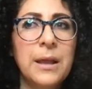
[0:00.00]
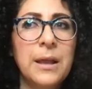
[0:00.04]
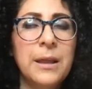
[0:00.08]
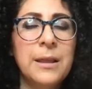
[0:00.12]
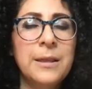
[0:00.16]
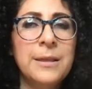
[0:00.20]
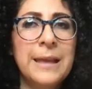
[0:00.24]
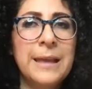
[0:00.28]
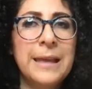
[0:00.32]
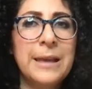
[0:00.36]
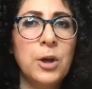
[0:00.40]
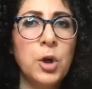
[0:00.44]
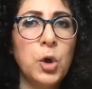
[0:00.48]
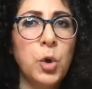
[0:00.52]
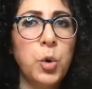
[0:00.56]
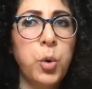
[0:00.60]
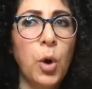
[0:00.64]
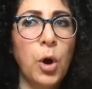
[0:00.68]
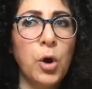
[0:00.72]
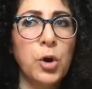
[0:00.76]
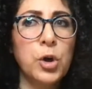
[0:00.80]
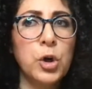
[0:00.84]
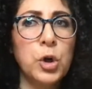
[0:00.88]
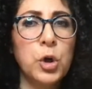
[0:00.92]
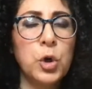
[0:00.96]
the
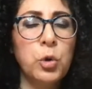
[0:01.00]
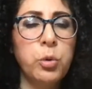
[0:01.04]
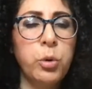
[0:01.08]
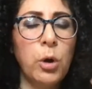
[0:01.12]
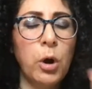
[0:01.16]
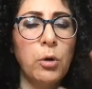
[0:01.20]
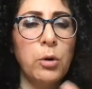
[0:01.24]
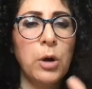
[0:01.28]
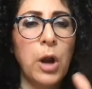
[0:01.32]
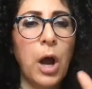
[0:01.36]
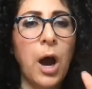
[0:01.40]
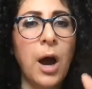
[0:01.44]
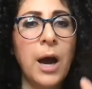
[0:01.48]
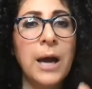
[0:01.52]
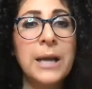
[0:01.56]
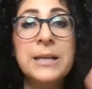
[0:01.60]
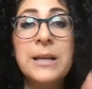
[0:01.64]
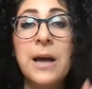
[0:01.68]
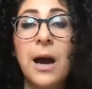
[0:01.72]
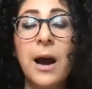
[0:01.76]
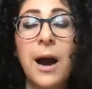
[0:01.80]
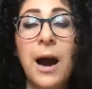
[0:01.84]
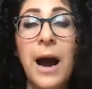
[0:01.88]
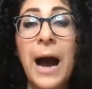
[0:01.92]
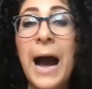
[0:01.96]
quote unquote
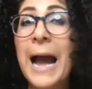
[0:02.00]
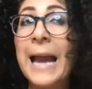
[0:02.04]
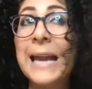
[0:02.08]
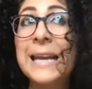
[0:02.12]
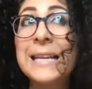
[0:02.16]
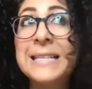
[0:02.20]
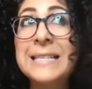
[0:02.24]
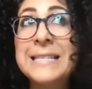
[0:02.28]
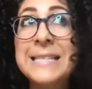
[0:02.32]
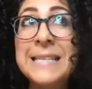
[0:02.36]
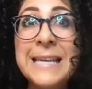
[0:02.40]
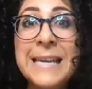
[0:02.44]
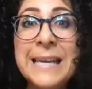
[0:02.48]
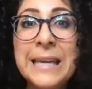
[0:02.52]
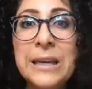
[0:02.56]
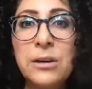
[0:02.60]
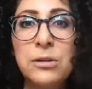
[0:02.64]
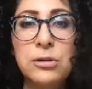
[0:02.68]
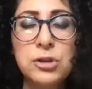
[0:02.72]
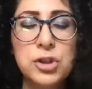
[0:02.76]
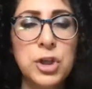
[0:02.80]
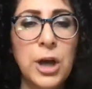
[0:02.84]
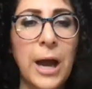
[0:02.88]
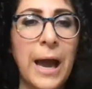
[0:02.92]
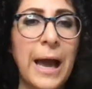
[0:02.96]
an
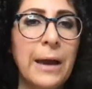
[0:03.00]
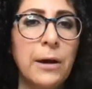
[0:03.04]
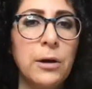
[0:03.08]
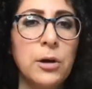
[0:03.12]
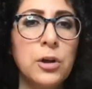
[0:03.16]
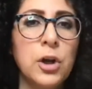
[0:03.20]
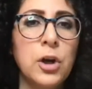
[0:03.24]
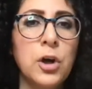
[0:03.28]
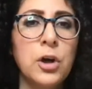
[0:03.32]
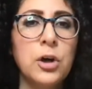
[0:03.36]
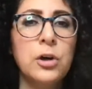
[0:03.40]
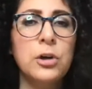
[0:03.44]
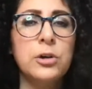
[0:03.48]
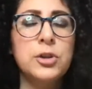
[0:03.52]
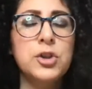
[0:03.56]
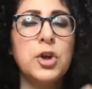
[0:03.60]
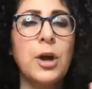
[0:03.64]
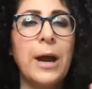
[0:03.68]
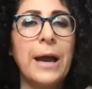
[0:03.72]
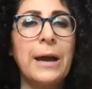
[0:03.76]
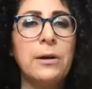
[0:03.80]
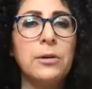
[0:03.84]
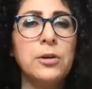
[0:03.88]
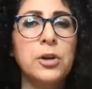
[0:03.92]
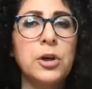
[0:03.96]
ideal
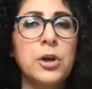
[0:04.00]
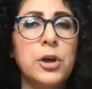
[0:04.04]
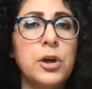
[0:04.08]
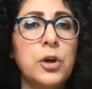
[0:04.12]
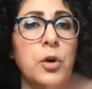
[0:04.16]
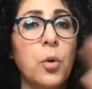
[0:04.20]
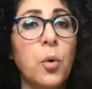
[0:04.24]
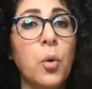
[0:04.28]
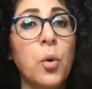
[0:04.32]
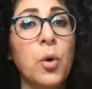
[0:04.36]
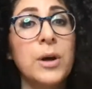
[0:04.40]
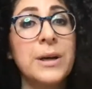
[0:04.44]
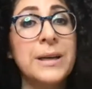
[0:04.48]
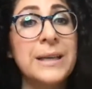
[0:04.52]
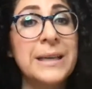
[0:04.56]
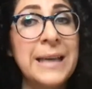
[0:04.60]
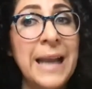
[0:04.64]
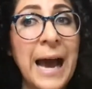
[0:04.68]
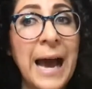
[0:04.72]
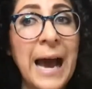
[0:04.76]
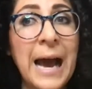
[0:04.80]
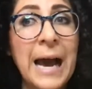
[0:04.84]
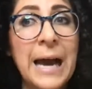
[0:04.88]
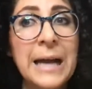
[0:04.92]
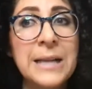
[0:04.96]
childhood or
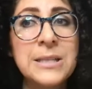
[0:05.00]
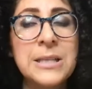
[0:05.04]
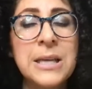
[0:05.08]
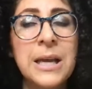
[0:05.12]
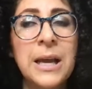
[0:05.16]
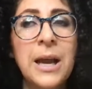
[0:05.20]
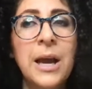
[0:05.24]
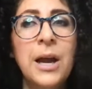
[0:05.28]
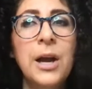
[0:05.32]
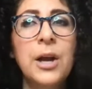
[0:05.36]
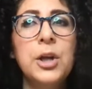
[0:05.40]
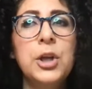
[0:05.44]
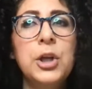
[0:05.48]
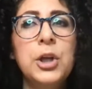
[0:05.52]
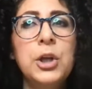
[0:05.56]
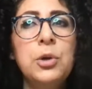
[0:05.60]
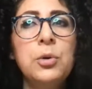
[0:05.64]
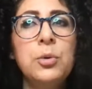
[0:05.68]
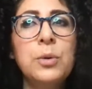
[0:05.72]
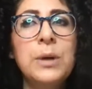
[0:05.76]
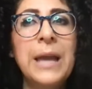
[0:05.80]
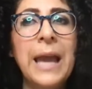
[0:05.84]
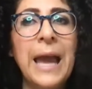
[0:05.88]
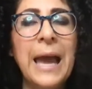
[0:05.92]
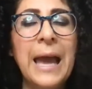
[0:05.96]
not,
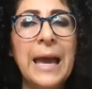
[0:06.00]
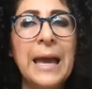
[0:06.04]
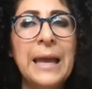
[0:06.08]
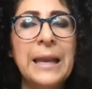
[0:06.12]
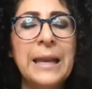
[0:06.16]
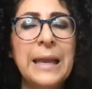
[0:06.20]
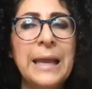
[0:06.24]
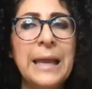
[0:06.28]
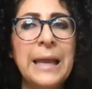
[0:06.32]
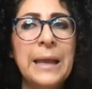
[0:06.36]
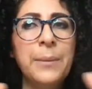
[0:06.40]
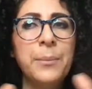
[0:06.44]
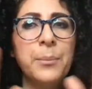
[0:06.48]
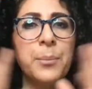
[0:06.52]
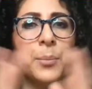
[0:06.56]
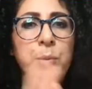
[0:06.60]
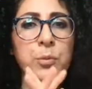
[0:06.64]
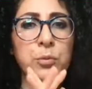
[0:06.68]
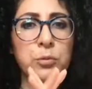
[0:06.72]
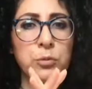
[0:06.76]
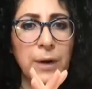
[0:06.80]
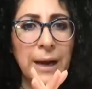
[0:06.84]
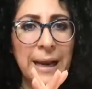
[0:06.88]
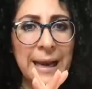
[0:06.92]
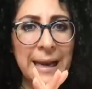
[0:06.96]
you can
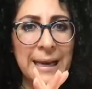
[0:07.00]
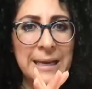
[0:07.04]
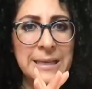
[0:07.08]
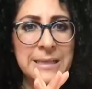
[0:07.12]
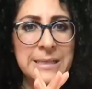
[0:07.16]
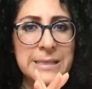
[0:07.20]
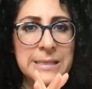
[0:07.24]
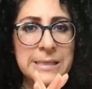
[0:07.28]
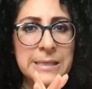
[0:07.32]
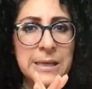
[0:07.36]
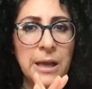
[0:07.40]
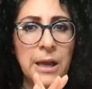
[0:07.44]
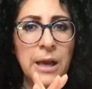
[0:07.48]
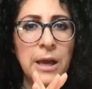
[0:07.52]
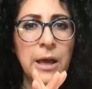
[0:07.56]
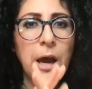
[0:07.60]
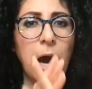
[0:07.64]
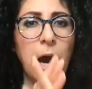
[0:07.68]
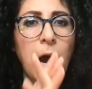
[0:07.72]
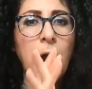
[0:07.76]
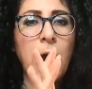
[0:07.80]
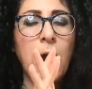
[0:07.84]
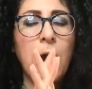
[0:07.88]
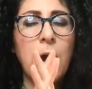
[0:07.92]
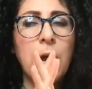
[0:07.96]
embrace
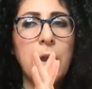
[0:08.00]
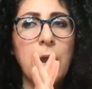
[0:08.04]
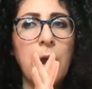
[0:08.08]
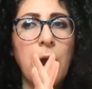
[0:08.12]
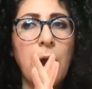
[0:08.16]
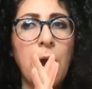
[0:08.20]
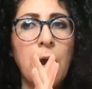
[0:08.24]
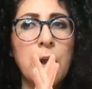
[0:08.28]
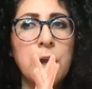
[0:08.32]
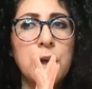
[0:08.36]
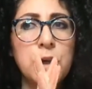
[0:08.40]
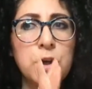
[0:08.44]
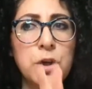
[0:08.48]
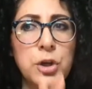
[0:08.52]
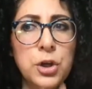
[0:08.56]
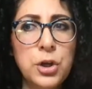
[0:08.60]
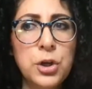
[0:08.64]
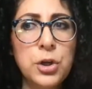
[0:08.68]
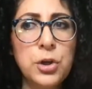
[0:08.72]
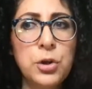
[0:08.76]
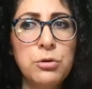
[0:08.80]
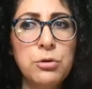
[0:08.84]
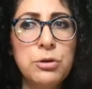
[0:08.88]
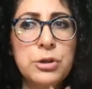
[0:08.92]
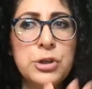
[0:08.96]
a
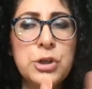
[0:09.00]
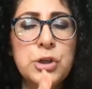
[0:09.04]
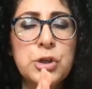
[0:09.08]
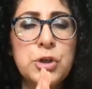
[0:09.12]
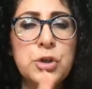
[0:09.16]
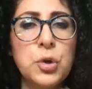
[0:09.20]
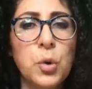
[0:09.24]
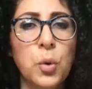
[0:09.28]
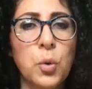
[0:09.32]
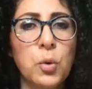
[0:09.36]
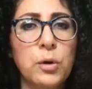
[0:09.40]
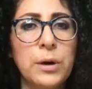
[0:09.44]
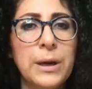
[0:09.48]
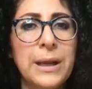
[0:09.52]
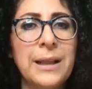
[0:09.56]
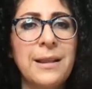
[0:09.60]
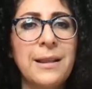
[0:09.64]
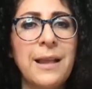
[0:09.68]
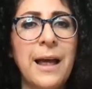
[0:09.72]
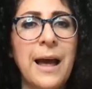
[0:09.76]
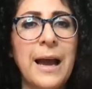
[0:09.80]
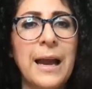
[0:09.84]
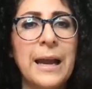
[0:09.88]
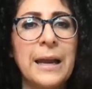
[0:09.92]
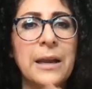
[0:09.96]
new
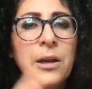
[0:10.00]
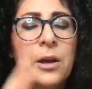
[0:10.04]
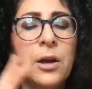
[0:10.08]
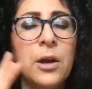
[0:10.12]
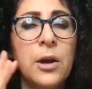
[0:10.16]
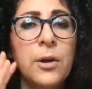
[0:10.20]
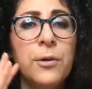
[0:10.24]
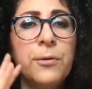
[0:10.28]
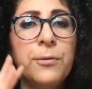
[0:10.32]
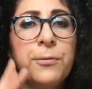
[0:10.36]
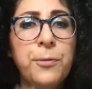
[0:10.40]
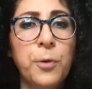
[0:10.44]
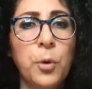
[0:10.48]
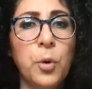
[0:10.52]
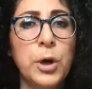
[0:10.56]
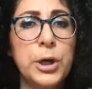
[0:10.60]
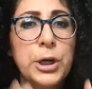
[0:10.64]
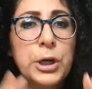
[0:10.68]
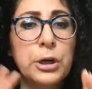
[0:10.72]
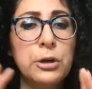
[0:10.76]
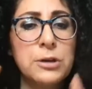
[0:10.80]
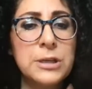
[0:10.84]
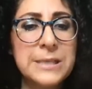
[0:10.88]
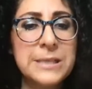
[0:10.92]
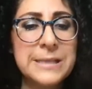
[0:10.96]
storyline for
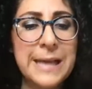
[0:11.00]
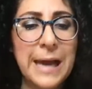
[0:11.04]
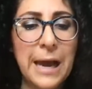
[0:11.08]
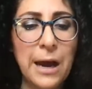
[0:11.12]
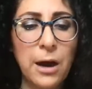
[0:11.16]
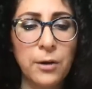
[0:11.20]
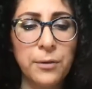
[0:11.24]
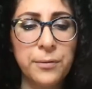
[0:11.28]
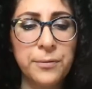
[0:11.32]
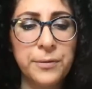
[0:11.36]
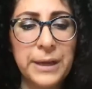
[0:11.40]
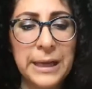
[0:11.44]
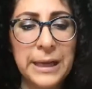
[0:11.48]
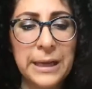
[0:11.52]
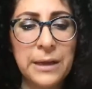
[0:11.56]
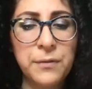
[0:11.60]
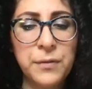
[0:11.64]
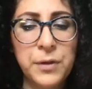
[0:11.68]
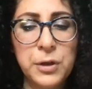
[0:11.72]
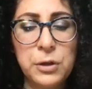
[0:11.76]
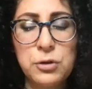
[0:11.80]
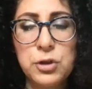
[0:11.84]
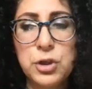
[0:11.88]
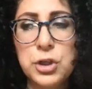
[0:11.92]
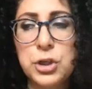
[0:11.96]
yourself
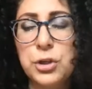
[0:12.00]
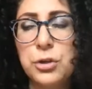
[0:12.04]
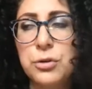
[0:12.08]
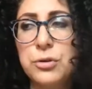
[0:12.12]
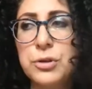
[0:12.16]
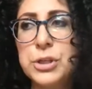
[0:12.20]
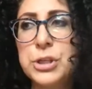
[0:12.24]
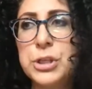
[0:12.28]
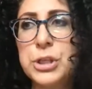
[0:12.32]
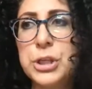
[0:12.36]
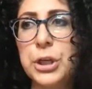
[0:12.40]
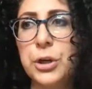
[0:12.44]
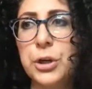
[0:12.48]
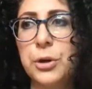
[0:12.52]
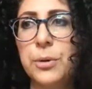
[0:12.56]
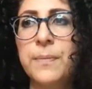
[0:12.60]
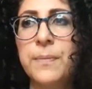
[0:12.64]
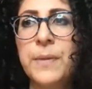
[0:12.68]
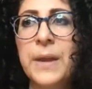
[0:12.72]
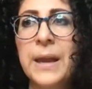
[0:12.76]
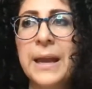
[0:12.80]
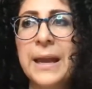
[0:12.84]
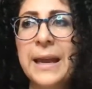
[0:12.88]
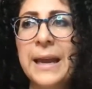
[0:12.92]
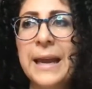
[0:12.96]
if you choose to.
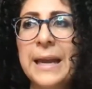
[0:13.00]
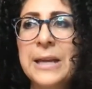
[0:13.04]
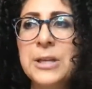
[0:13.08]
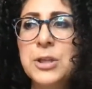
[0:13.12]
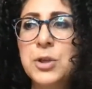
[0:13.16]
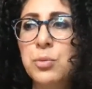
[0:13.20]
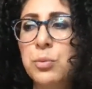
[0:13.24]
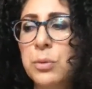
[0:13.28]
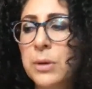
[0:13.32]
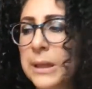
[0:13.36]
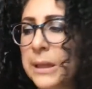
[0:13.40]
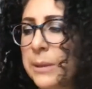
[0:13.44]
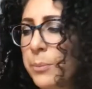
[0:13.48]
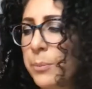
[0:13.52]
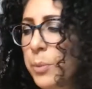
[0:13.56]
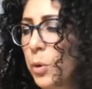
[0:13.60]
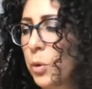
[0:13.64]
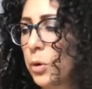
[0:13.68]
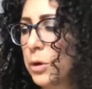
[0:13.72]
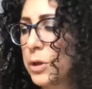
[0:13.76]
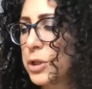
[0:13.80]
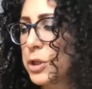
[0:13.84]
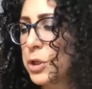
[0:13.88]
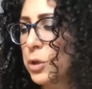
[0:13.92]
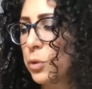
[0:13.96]
It's really
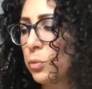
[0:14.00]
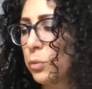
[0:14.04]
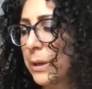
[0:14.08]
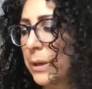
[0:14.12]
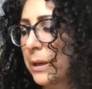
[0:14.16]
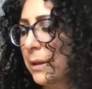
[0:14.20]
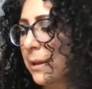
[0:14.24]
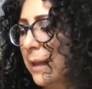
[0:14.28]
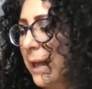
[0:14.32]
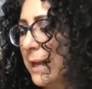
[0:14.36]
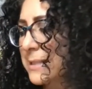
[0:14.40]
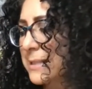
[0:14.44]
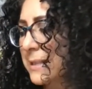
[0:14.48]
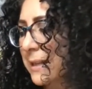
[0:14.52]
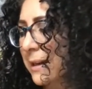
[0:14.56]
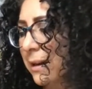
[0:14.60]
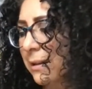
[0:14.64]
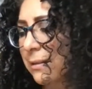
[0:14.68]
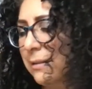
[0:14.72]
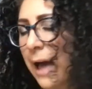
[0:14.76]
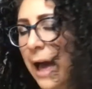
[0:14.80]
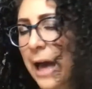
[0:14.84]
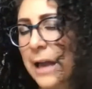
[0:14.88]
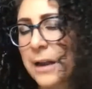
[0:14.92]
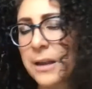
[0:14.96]
important to realize that a
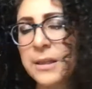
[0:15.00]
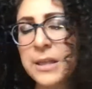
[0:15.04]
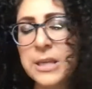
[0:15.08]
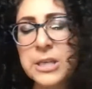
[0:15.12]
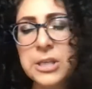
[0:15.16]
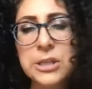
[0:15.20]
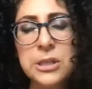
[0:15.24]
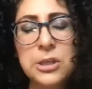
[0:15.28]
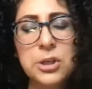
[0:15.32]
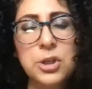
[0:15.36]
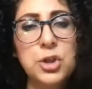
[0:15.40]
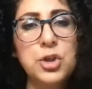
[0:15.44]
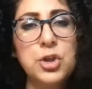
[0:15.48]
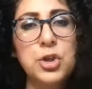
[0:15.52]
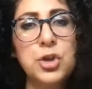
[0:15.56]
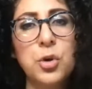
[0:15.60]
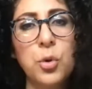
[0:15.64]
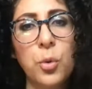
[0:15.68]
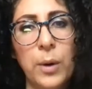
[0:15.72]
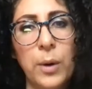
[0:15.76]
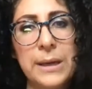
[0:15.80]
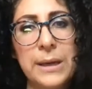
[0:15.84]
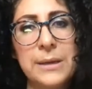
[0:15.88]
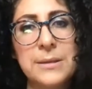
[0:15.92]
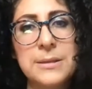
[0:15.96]
lot of this is
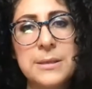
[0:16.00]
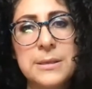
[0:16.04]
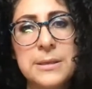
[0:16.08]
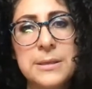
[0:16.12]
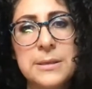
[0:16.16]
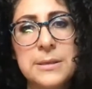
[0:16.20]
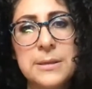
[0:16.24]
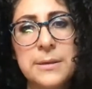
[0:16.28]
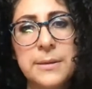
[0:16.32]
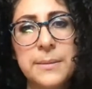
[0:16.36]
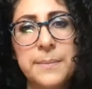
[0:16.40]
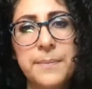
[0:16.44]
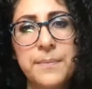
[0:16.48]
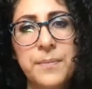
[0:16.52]
choice.